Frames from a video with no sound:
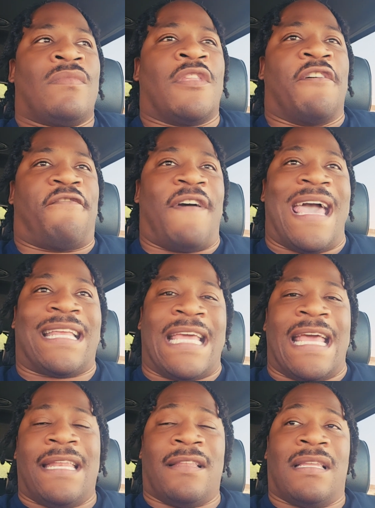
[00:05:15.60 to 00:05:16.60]
the fact
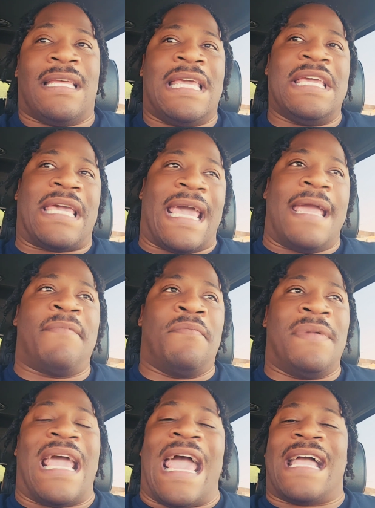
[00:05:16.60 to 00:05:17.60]
that he came to
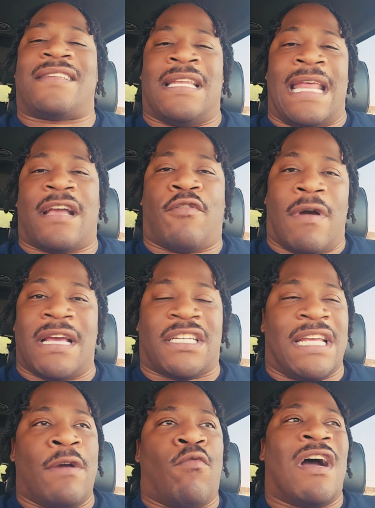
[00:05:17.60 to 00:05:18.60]
me asking that
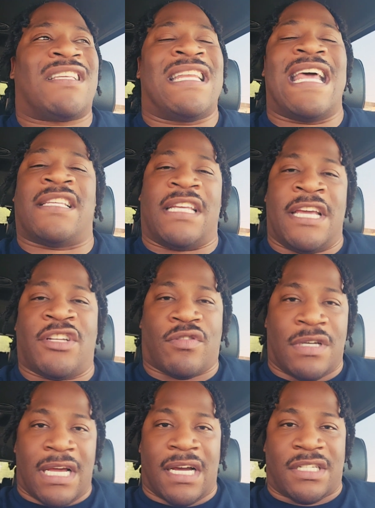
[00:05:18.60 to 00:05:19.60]
question, it wasn't as an
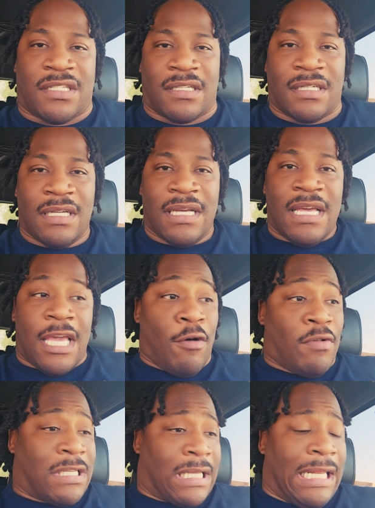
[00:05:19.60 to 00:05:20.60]
introduction. It
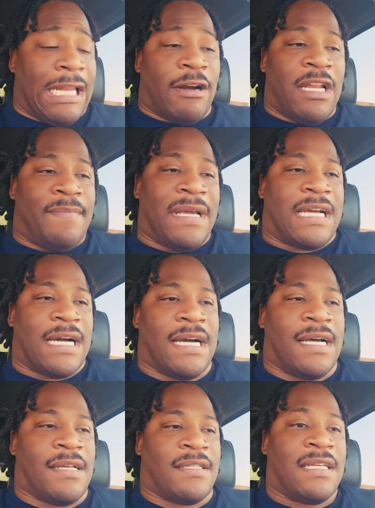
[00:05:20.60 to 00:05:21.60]
was clearly
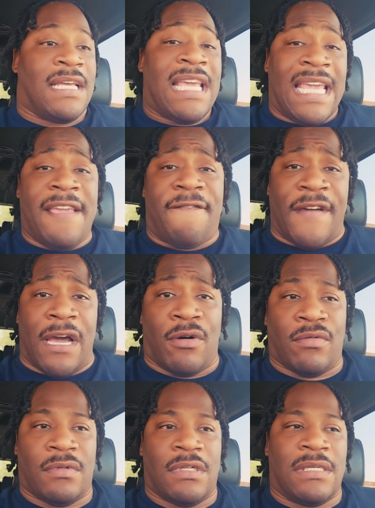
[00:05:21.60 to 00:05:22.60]
because he
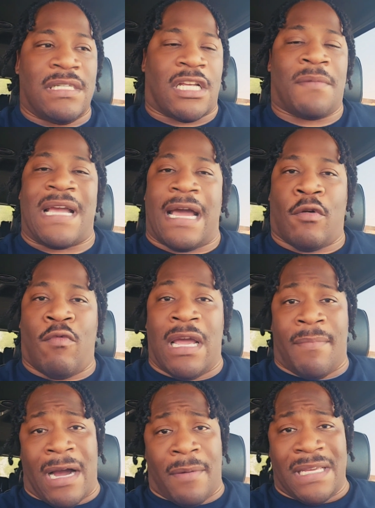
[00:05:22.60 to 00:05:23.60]
felt some kind of way
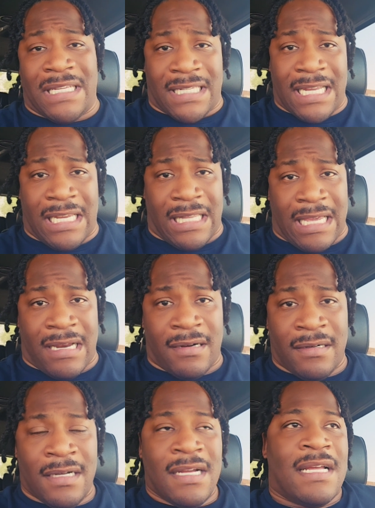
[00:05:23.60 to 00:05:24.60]
about me sitting there.
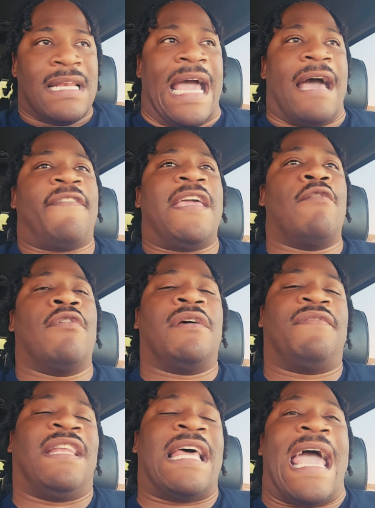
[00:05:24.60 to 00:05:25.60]
Now, if he would
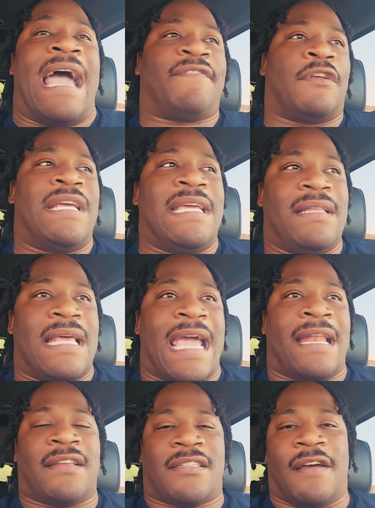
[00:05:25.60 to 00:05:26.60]
have, after he
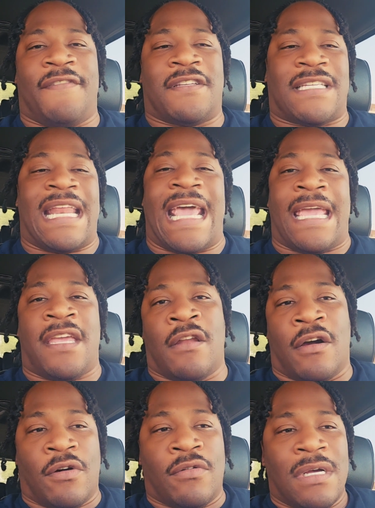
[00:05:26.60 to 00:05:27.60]
had the stuff, he said, hey, you
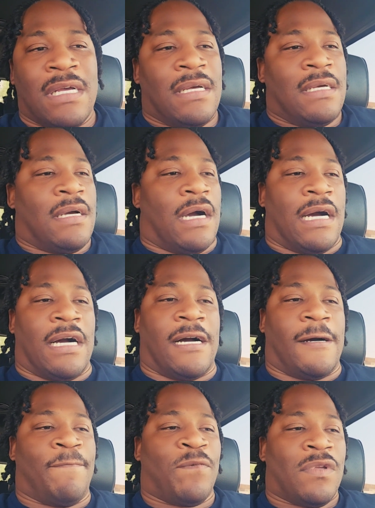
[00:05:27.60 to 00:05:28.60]
know, uh,